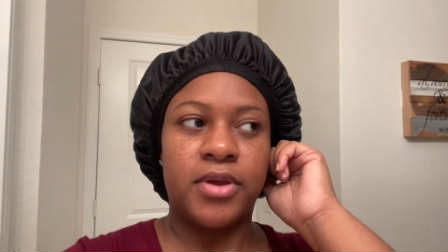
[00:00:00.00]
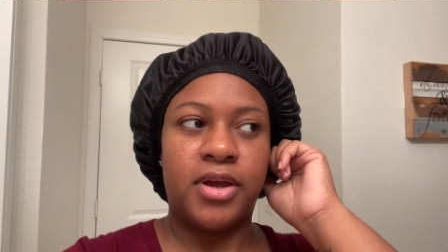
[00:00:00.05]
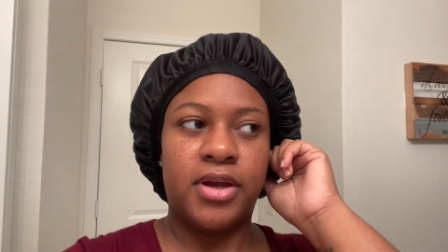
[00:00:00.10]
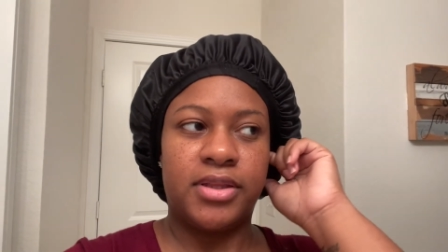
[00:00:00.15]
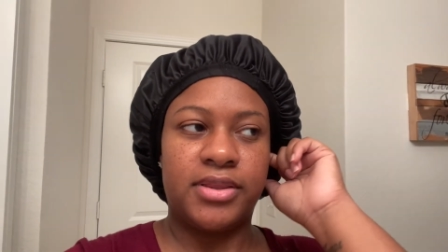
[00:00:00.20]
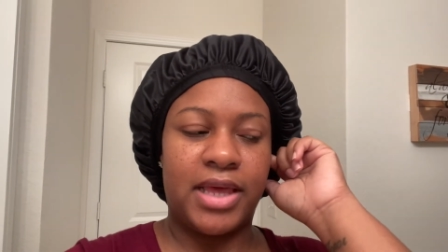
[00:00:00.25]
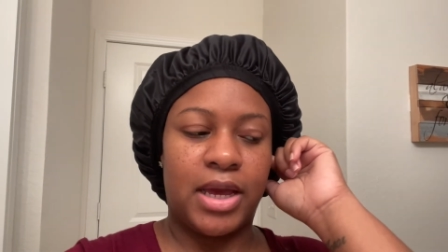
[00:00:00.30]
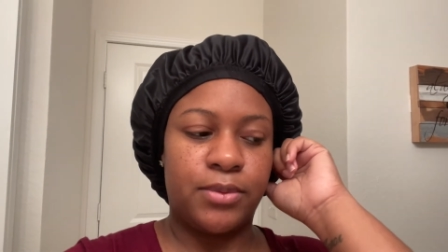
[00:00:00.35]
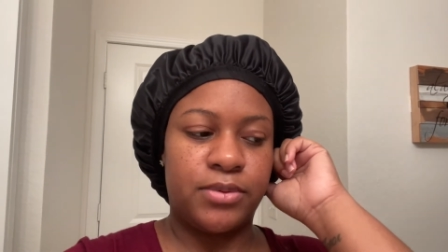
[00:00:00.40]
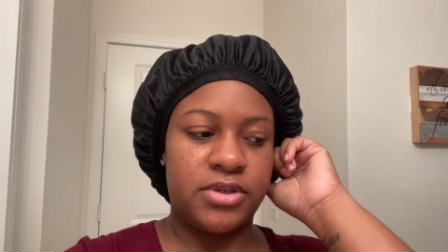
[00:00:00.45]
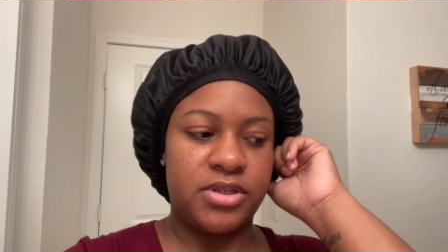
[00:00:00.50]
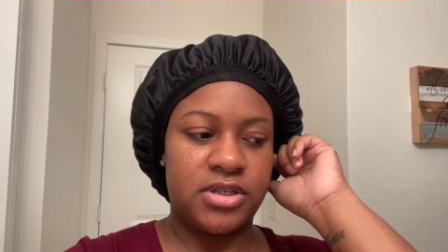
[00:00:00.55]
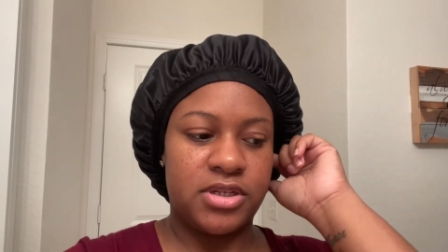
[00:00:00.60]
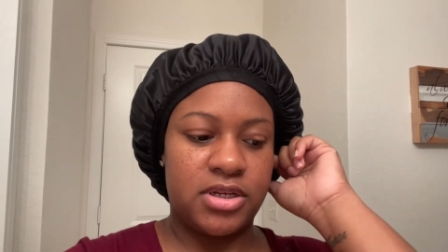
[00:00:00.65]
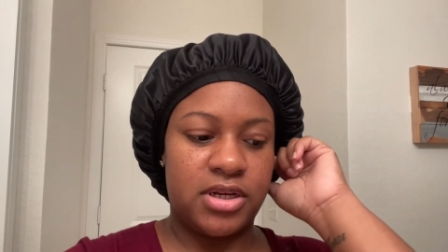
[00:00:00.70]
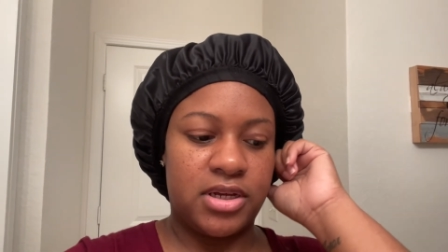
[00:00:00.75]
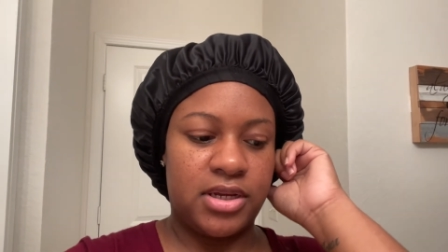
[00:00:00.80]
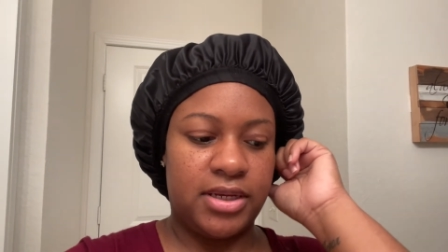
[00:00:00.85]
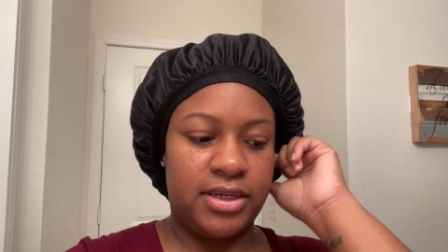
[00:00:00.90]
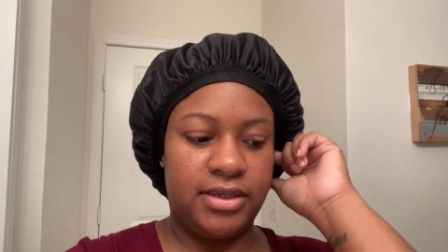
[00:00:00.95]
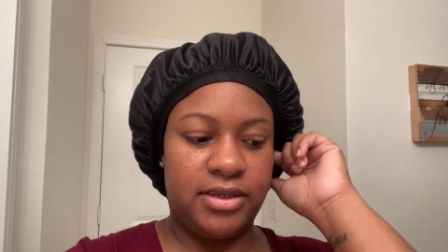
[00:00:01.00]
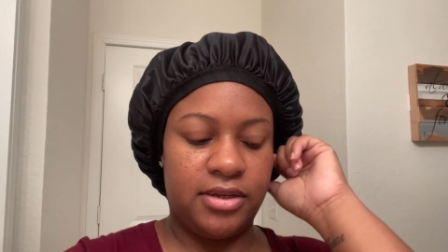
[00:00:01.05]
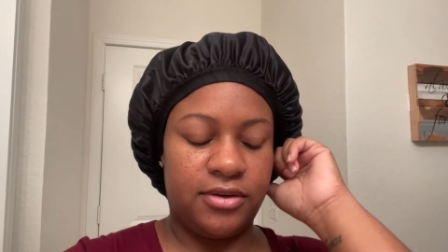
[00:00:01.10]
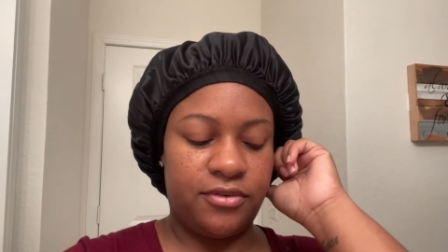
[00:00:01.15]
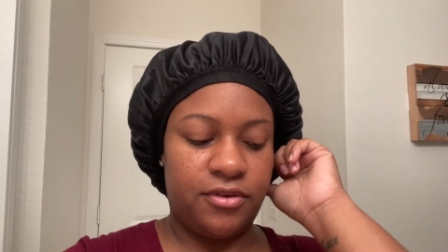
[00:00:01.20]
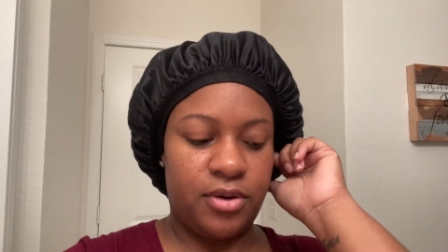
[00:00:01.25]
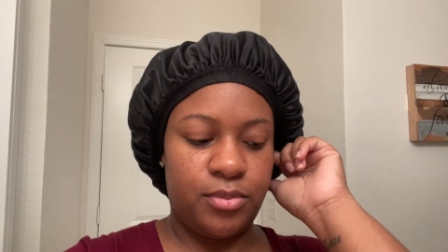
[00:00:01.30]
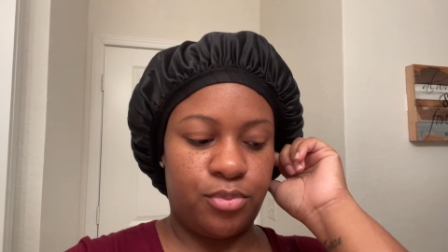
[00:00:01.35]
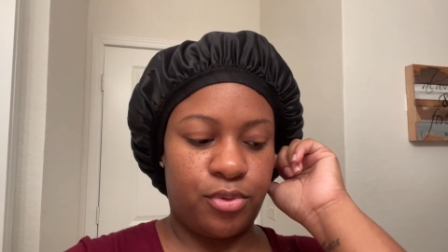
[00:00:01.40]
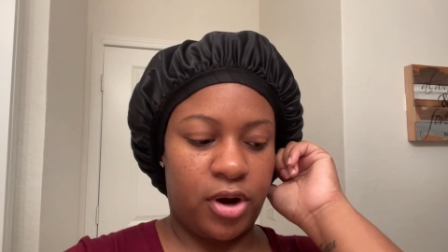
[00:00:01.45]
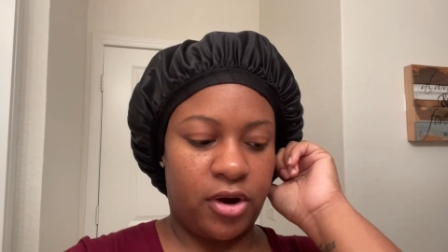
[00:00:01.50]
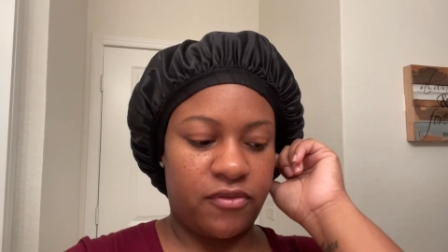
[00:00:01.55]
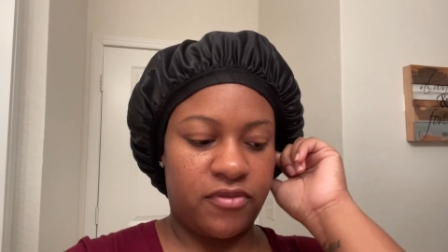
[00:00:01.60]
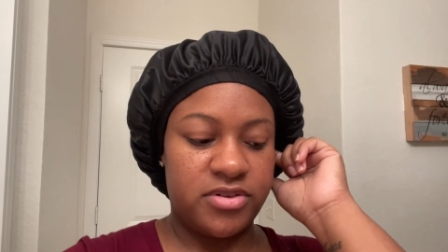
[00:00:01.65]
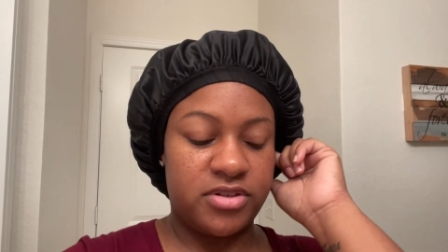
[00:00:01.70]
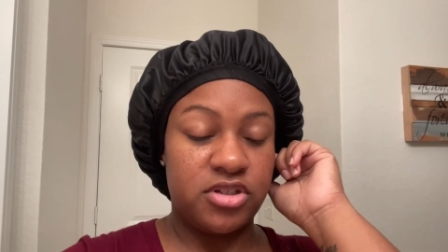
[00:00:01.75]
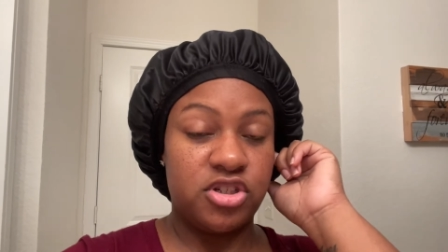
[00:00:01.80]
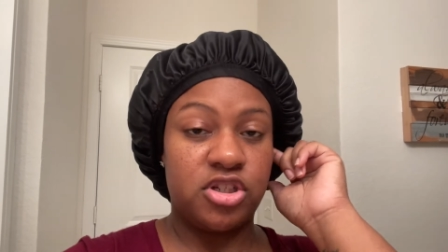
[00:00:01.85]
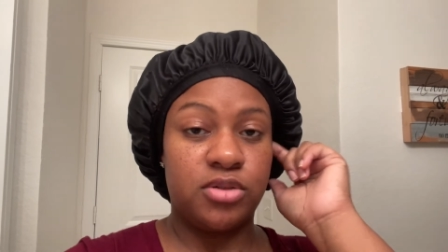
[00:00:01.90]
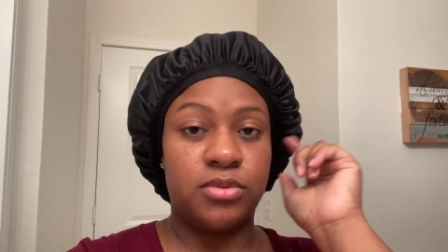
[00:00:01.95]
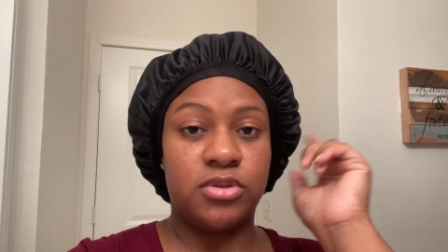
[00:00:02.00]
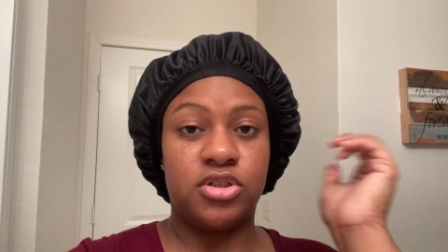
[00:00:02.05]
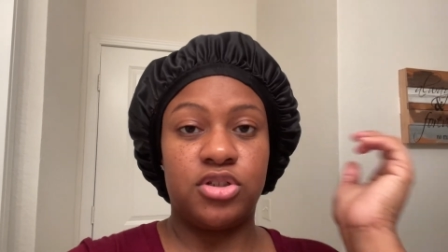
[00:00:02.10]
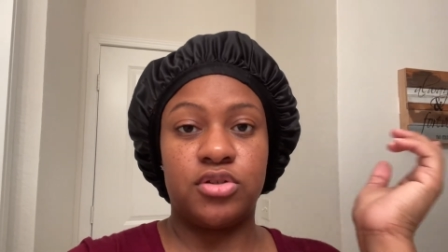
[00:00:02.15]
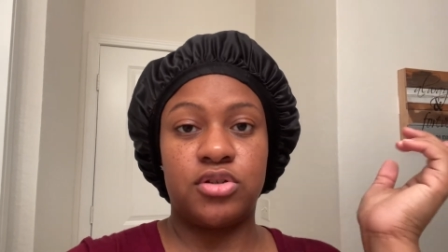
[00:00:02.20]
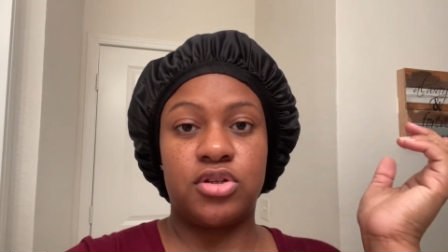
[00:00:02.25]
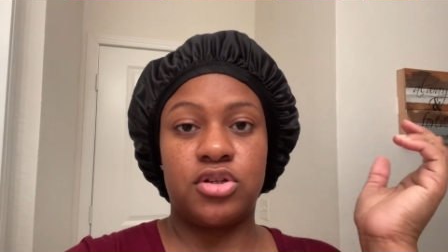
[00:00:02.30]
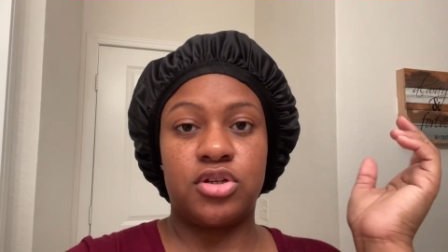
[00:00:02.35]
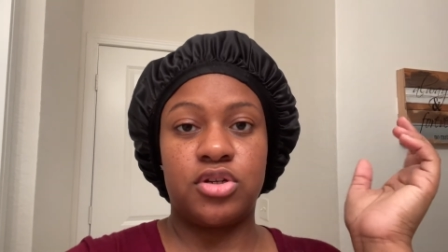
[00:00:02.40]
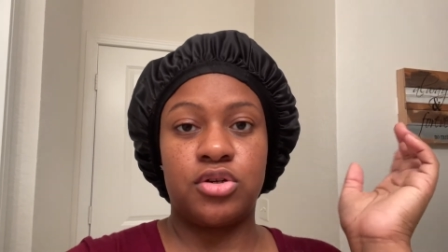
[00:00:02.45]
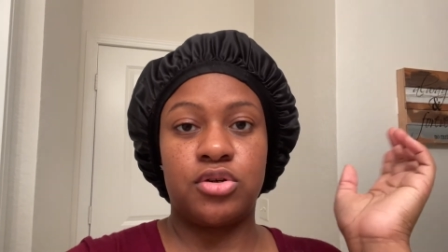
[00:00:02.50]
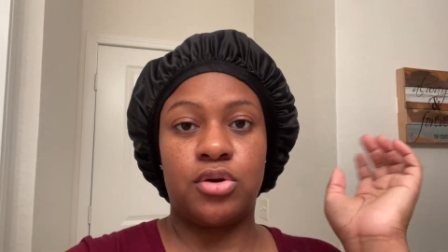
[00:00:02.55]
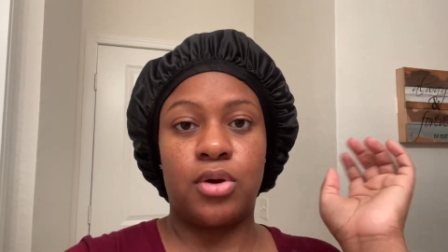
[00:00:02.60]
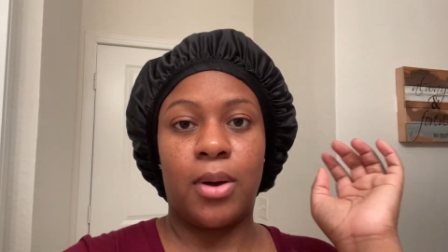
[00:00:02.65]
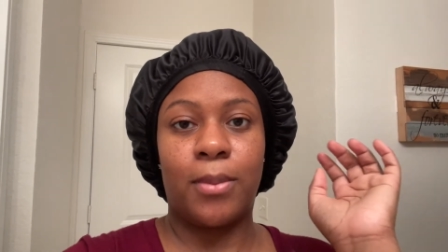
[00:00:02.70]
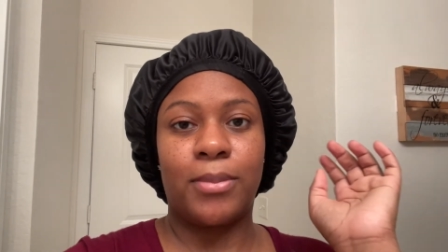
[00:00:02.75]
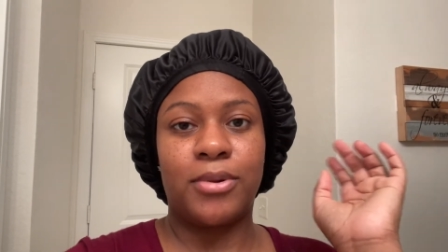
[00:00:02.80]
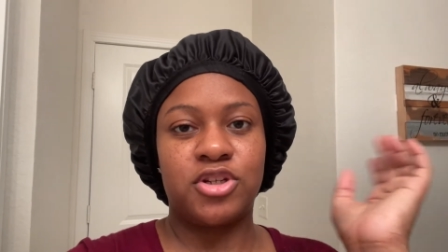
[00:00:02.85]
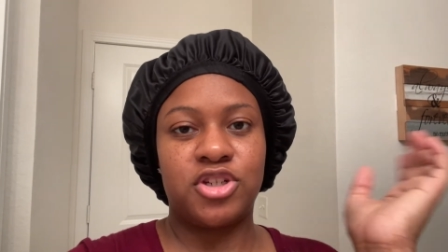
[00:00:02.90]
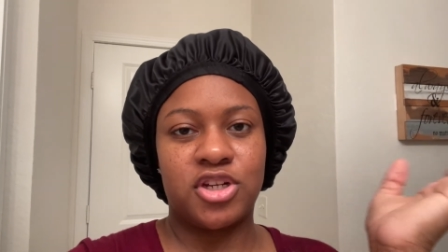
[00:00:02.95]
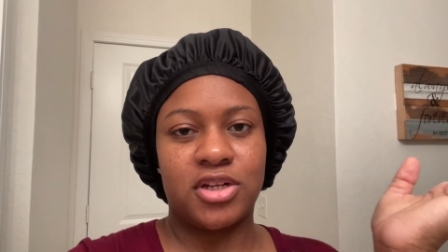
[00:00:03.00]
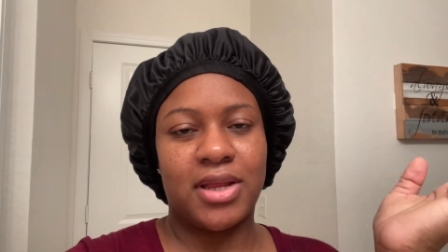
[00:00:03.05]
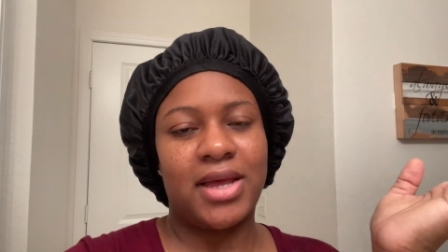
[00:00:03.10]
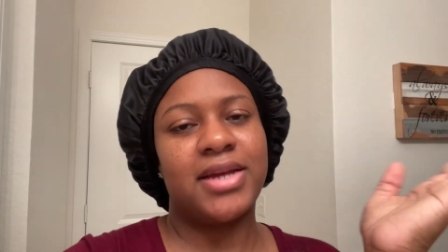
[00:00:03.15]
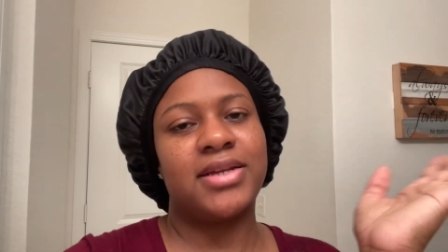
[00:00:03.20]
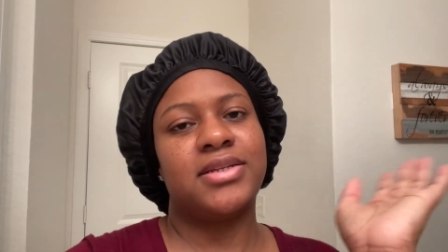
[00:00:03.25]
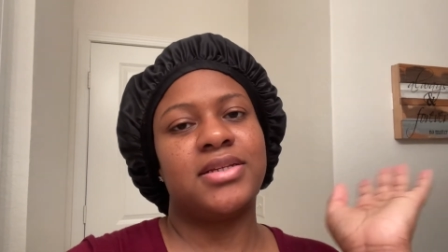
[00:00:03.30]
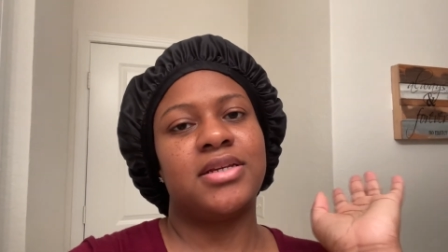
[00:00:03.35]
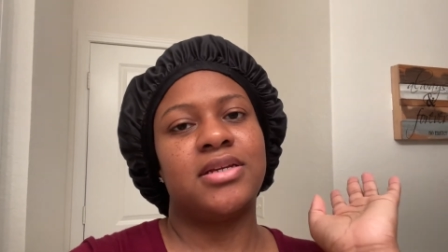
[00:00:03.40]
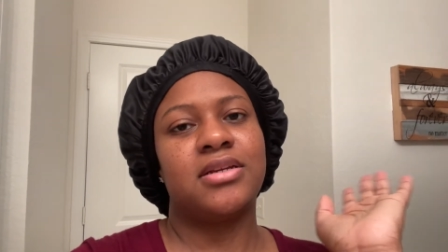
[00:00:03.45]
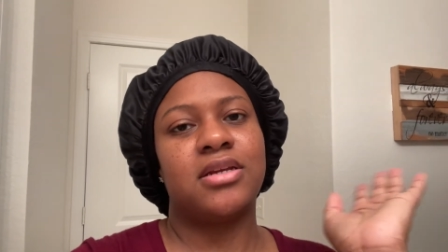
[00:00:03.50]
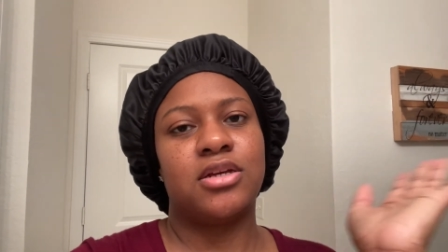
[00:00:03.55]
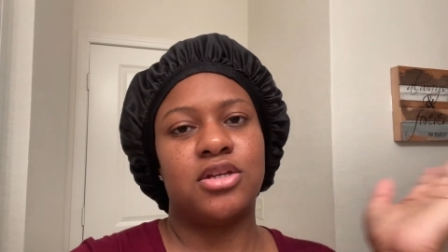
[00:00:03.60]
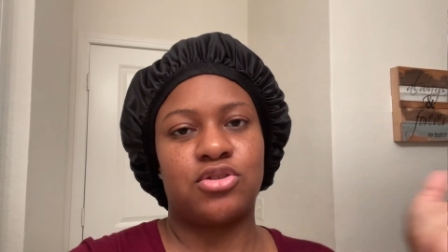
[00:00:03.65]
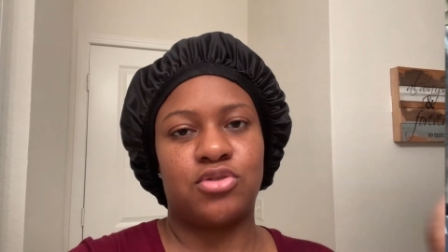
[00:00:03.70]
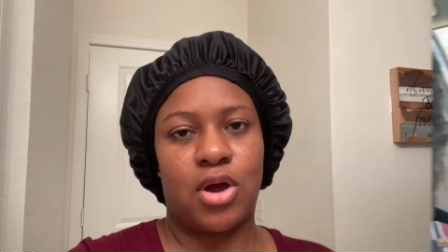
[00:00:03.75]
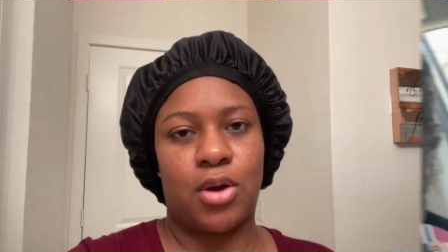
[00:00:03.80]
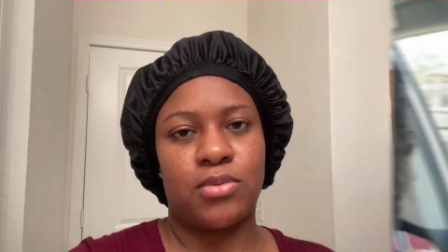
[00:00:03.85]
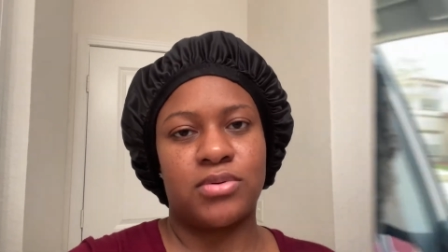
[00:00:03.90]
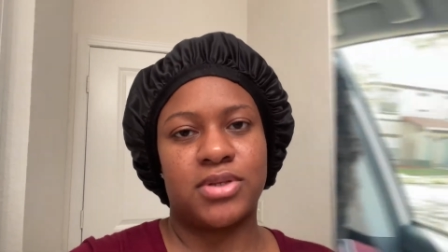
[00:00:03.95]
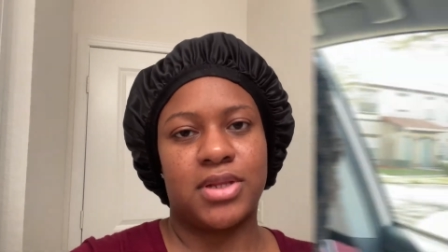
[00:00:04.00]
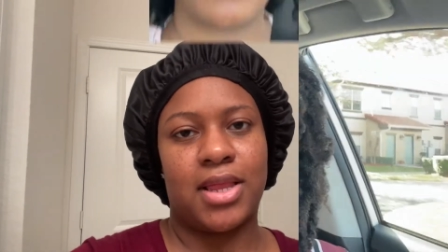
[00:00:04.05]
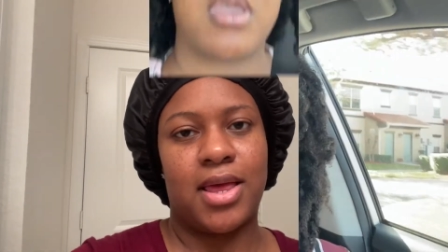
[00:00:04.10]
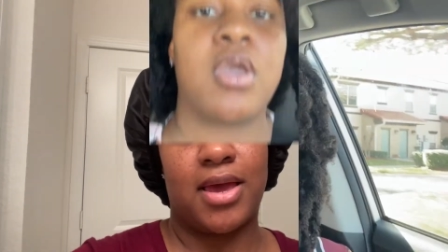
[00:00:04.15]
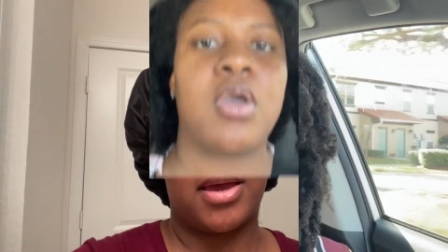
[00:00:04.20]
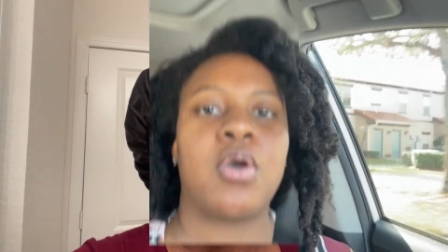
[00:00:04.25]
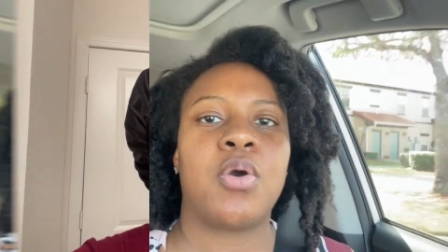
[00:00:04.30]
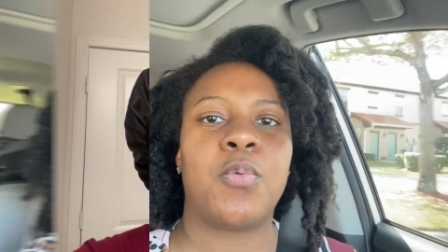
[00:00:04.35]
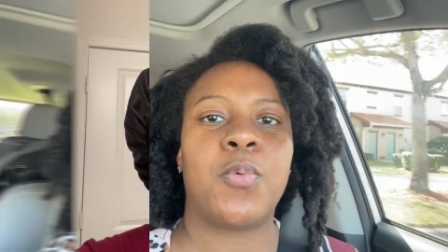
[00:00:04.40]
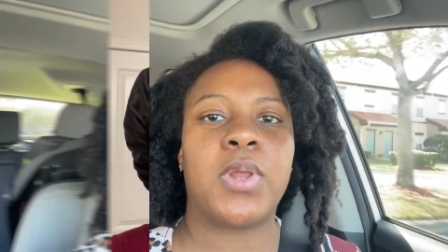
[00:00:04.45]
that was a different breakfast than she was used to, but she liked it. So I was glad.